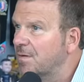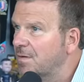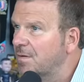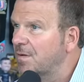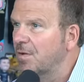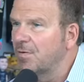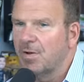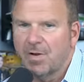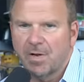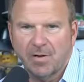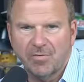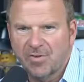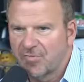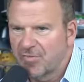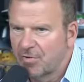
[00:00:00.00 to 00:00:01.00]
no, no, no, no.
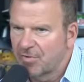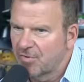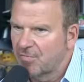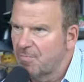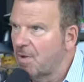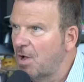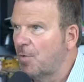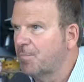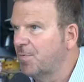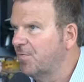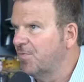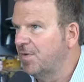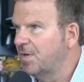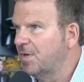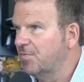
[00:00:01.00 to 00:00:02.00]
I'm just sorry. on the small
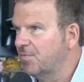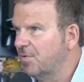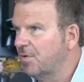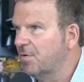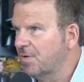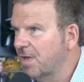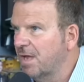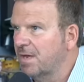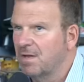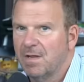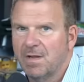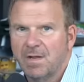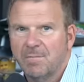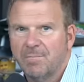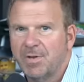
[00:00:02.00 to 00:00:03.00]
percentage. Understand? Okay. One more time